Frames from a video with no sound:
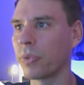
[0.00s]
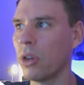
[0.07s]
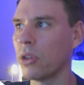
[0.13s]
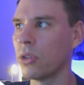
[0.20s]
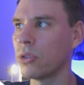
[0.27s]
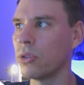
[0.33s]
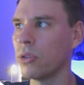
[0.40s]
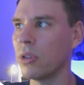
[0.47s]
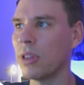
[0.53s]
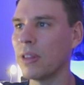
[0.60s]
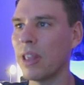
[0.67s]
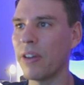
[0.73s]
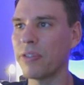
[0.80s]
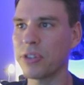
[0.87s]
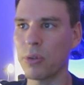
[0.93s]
to the
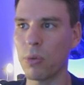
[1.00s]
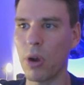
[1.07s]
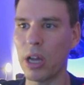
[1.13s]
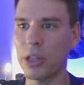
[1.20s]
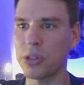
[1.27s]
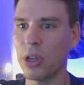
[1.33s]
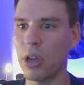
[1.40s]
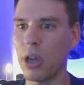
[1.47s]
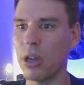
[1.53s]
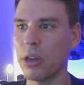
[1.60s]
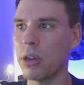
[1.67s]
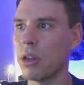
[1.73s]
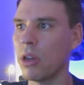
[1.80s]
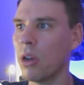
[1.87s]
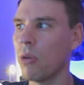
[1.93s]
left and right
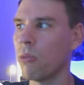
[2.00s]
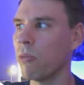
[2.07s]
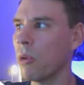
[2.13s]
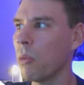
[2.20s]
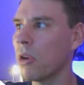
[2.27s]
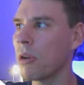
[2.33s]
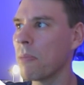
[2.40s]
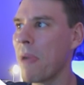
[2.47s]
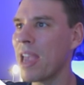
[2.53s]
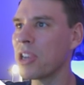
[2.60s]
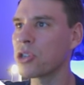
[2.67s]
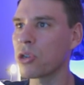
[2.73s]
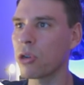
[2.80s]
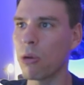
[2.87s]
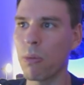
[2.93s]
turn. We want to make
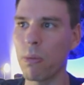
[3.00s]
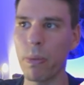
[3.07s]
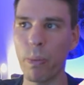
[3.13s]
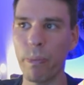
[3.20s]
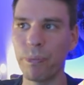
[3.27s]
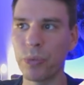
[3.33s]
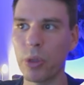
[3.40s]
sure